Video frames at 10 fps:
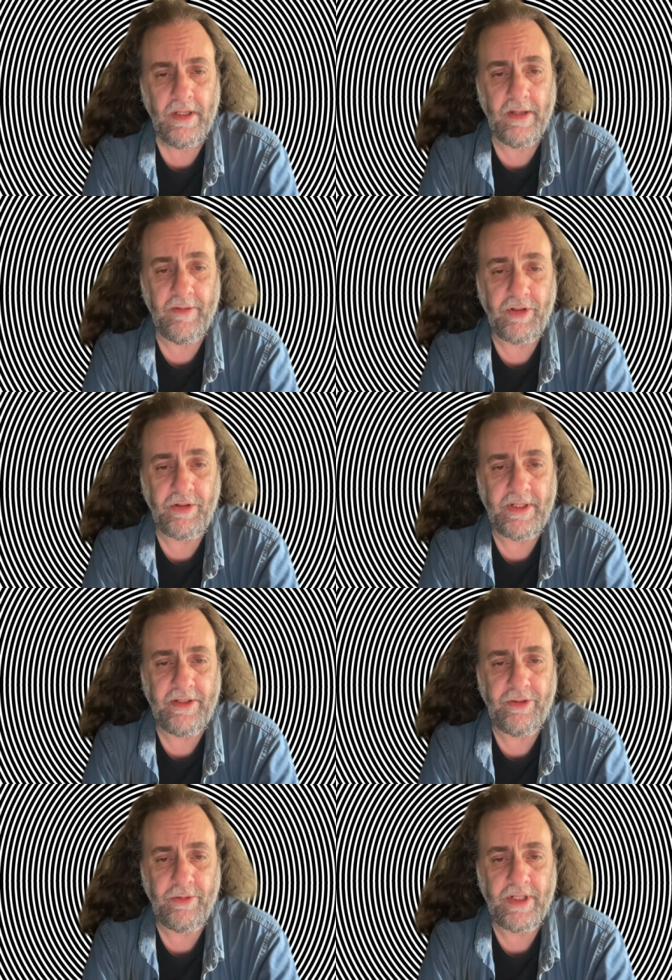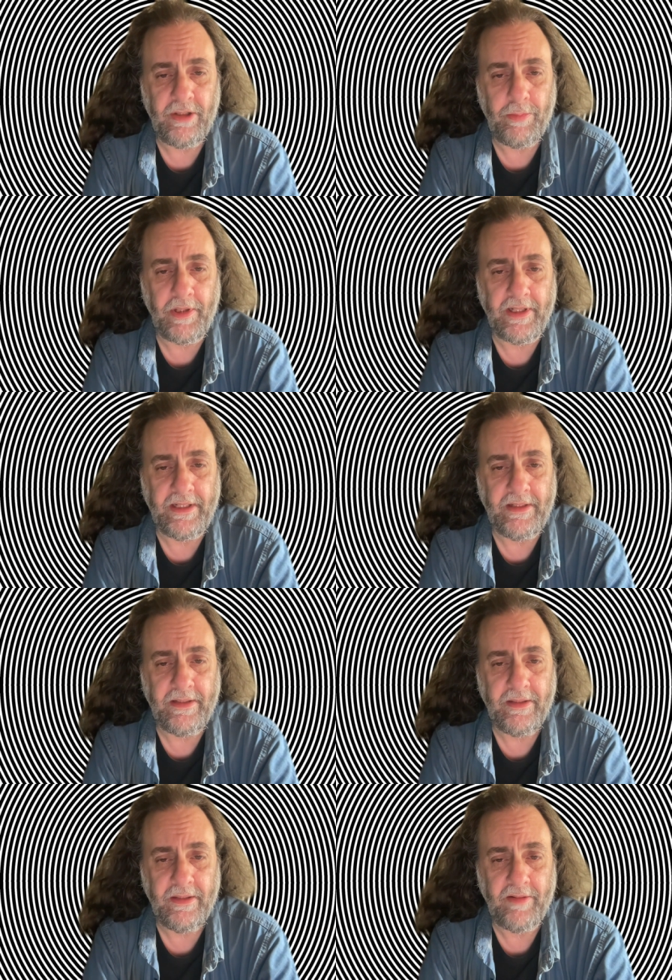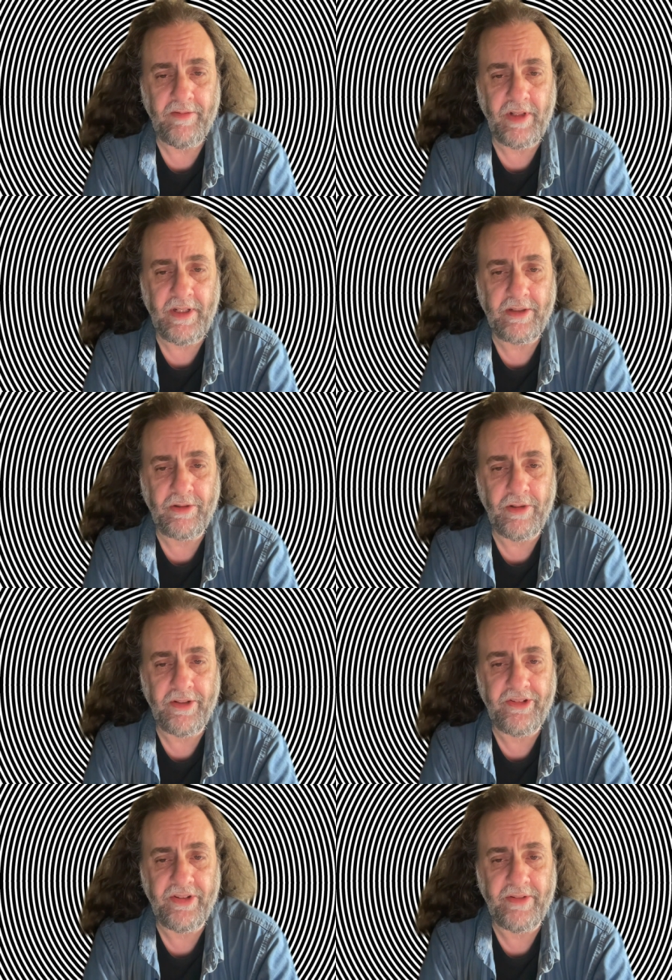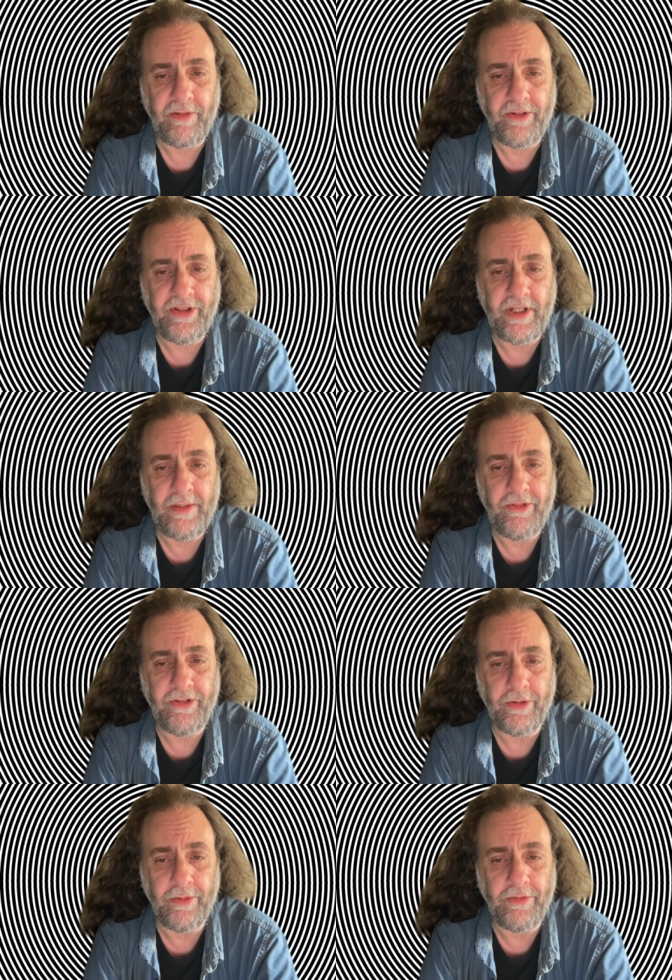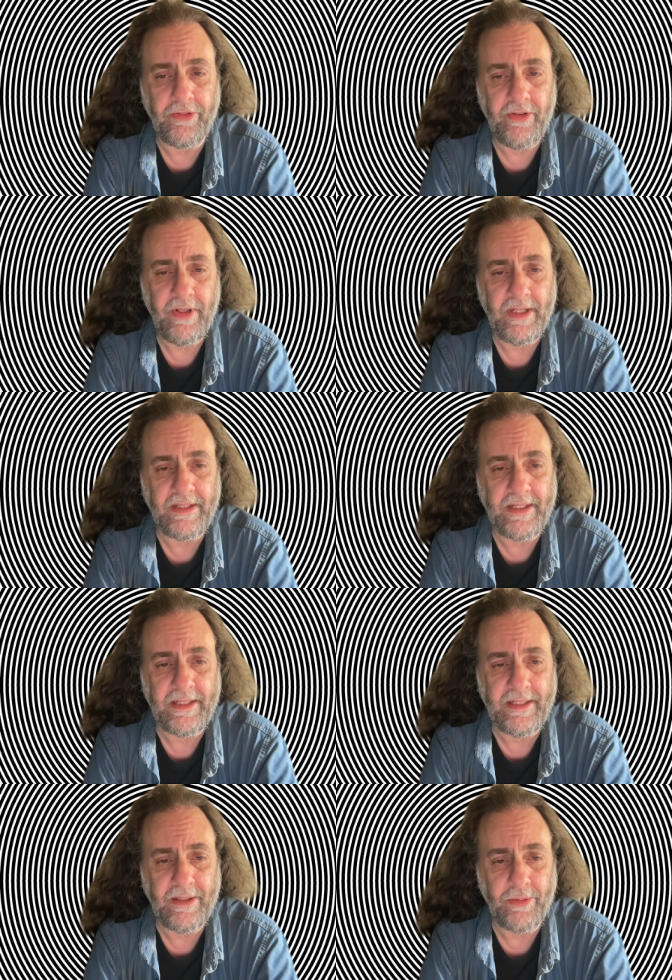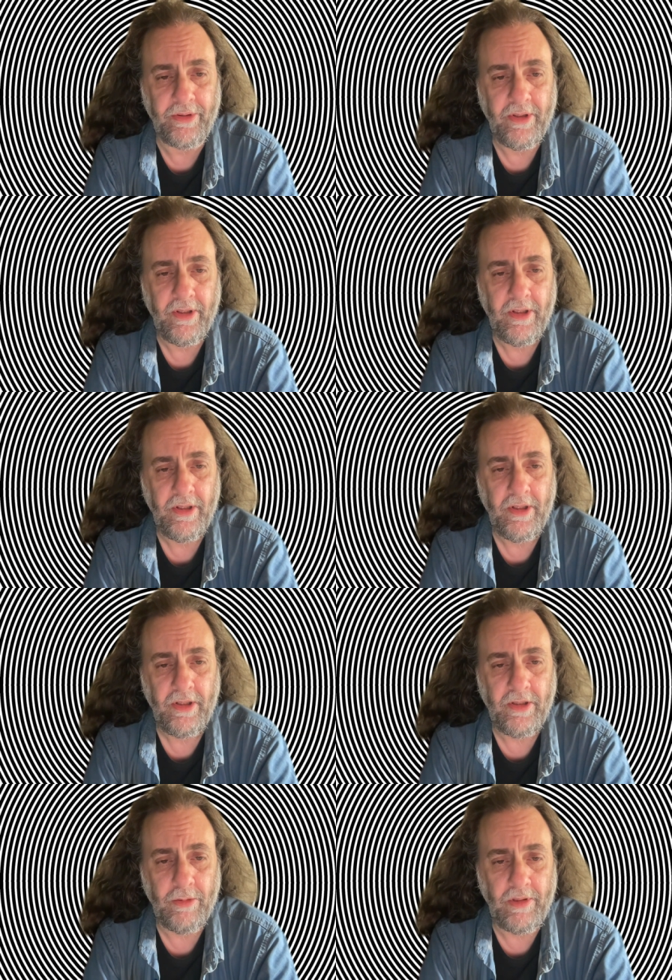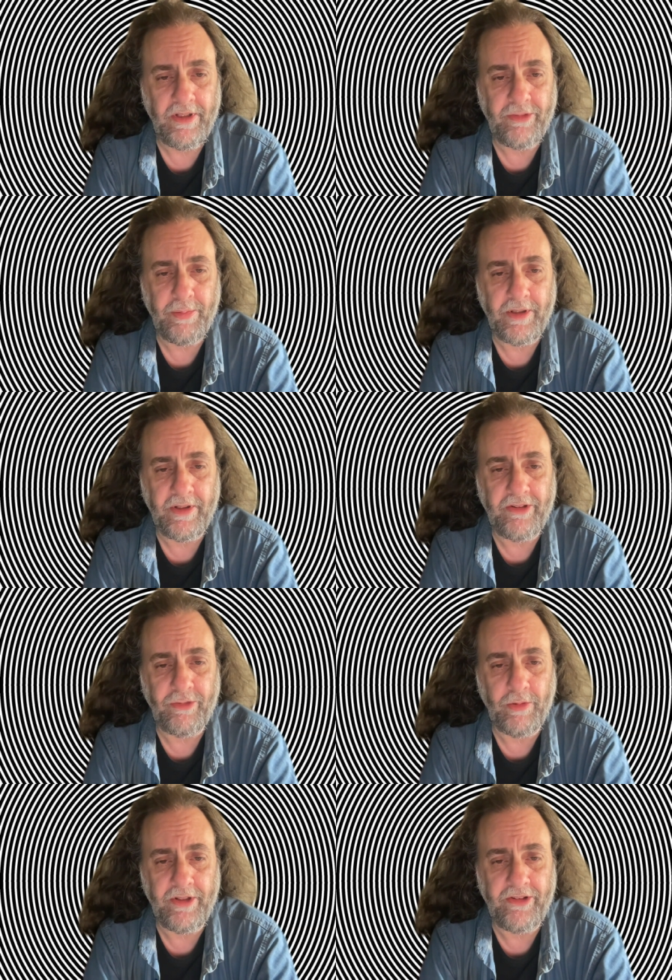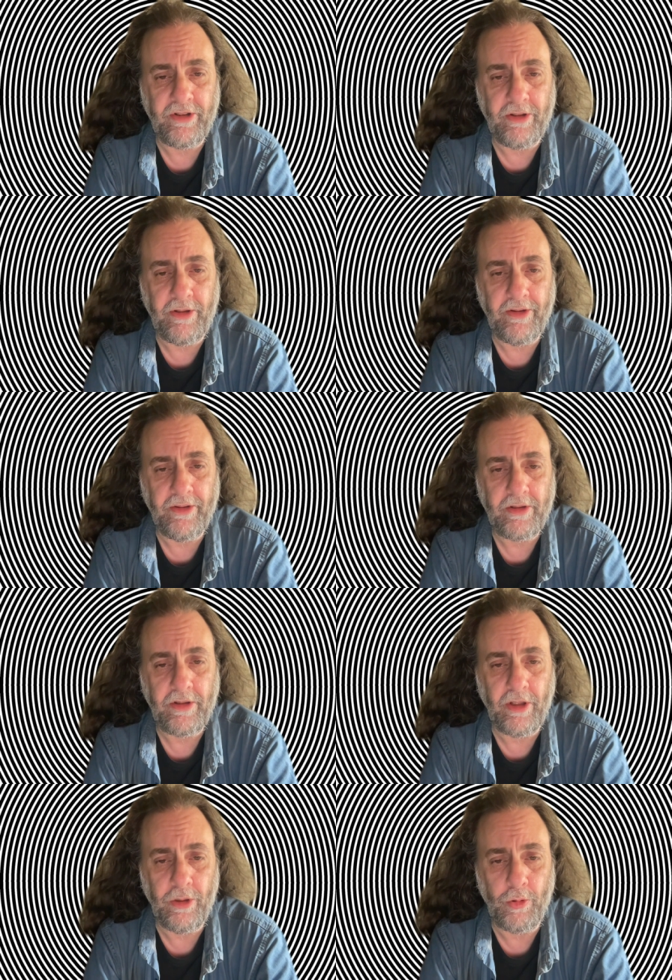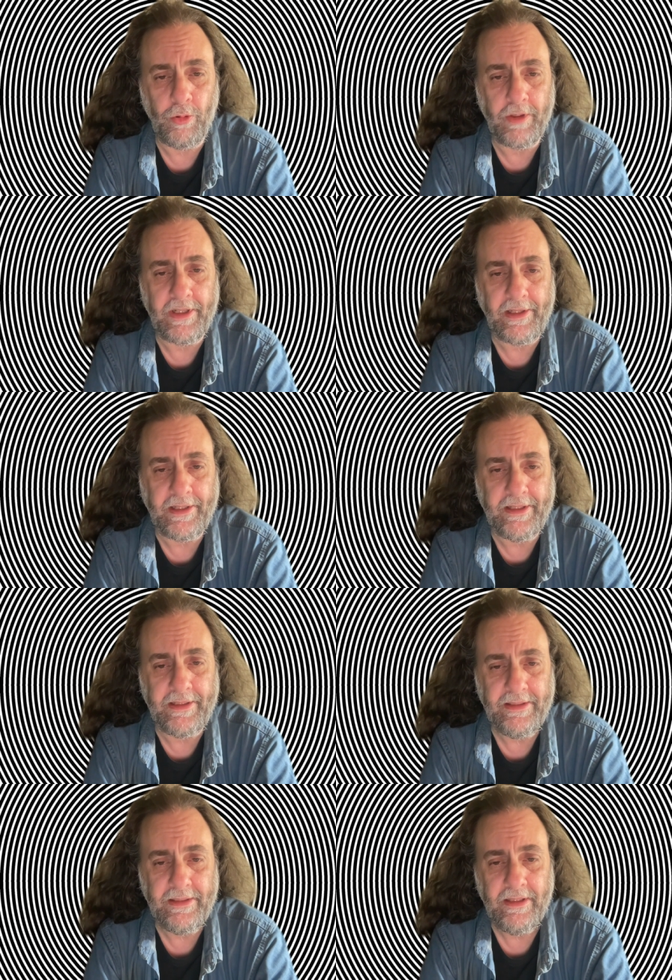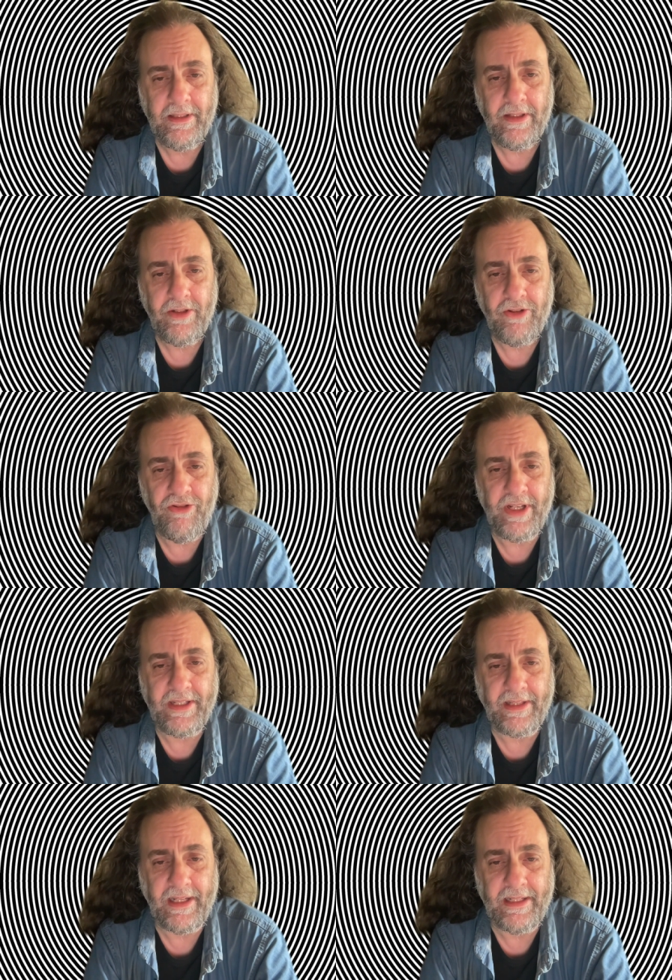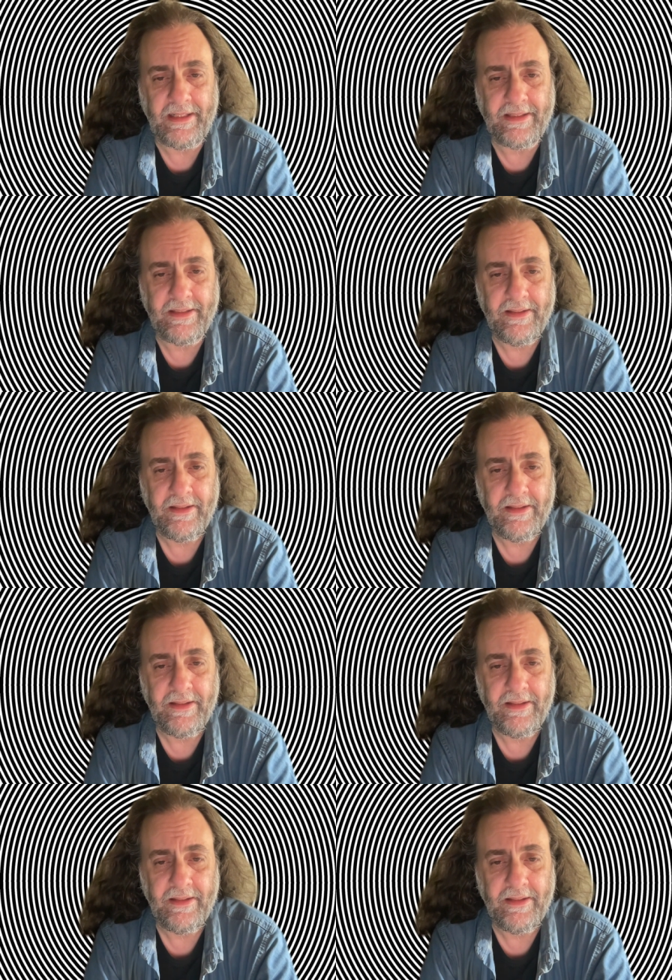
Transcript: If you get into an airplane and fly across several time zones and get out, you will experience what is called colloquially jet lag.